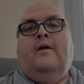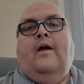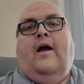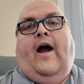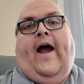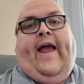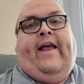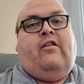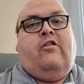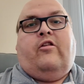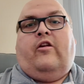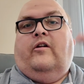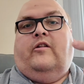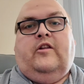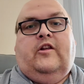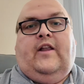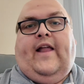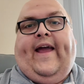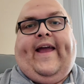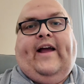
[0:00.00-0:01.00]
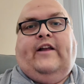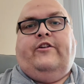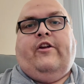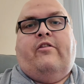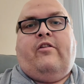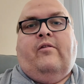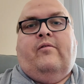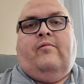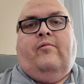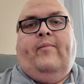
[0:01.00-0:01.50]
All right, so like I
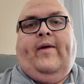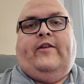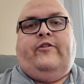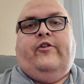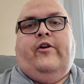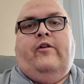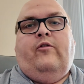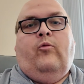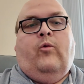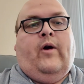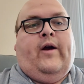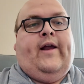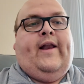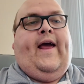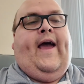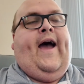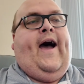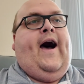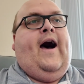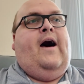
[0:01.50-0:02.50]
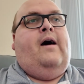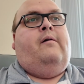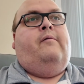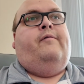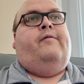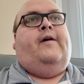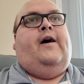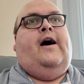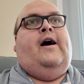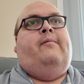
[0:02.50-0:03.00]
just mentioned, we're gonna
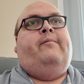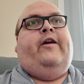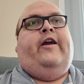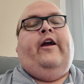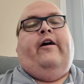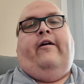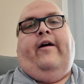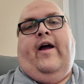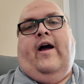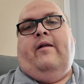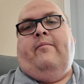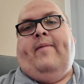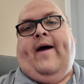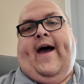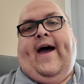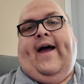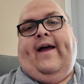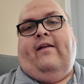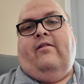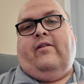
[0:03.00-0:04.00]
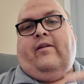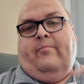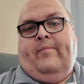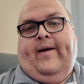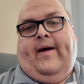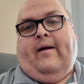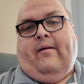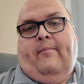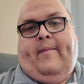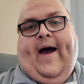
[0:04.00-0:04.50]
have carry-on bags,
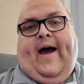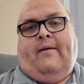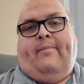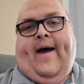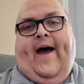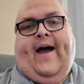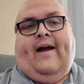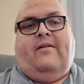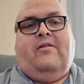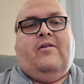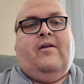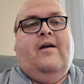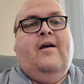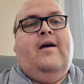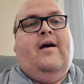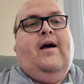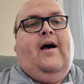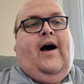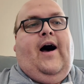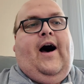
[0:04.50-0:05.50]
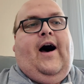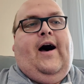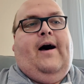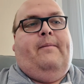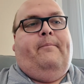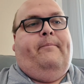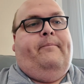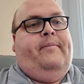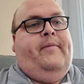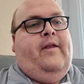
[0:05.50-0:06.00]
backpacks.
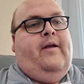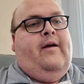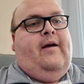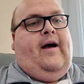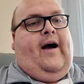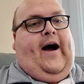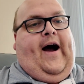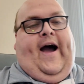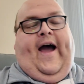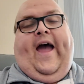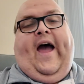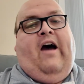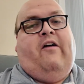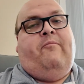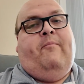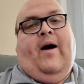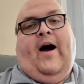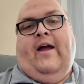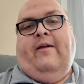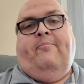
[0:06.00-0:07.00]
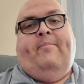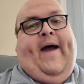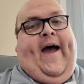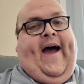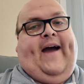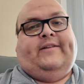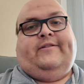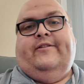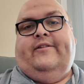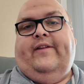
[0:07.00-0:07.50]
I have mine
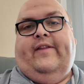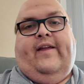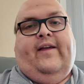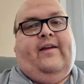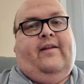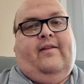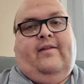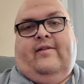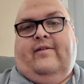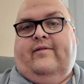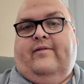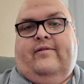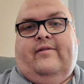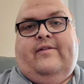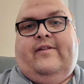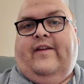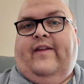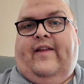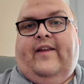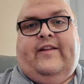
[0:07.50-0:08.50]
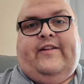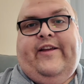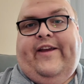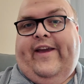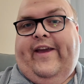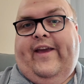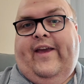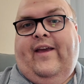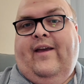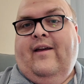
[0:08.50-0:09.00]
packed to the
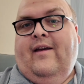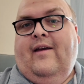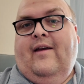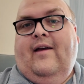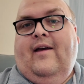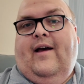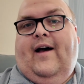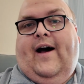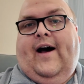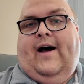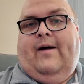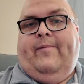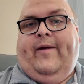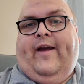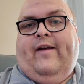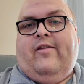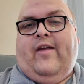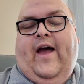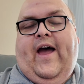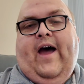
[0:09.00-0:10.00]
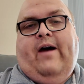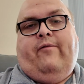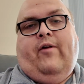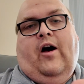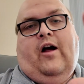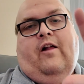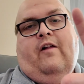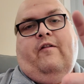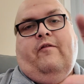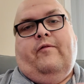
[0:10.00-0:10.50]
T because I have
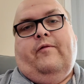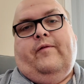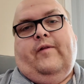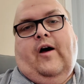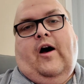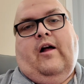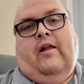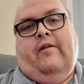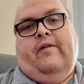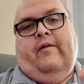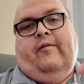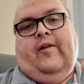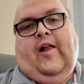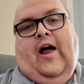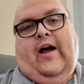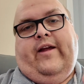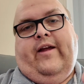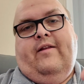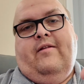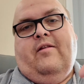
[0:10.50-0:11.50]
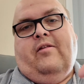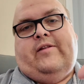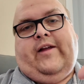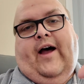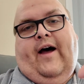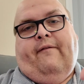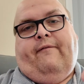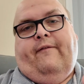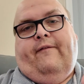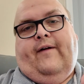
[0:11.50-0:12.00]
all of the vlogging
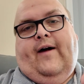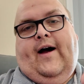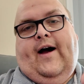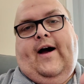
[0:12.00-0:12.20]
stuff.